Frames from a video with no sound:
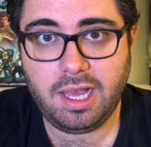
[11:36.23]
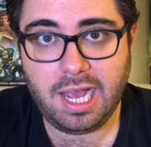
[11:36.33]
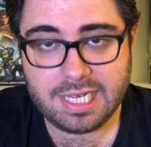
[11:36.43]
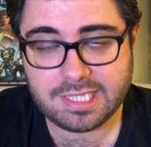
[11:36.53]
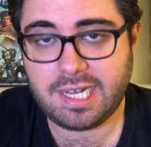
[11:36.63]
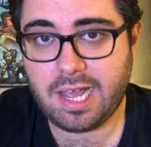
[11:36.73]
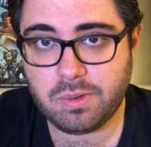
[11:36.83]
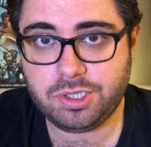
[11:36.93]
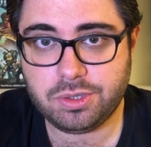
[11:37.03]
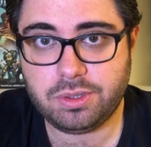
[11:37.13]
as I
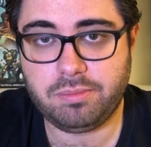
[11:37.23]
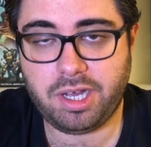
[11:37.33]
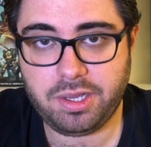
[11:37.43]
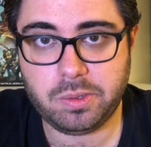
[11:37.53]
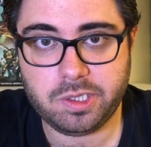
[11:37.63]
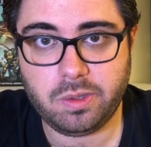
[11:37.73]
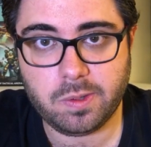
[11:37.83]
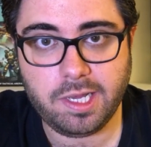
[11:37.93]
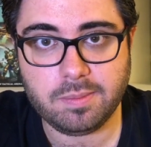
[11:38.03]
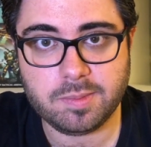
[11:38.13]
would do in my own solo
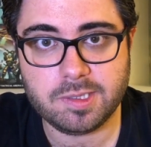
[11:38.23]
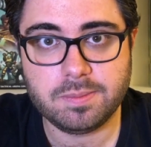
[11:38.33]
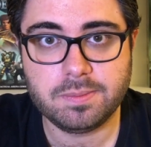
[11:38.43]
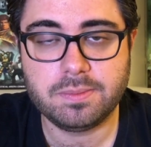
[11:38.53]
games.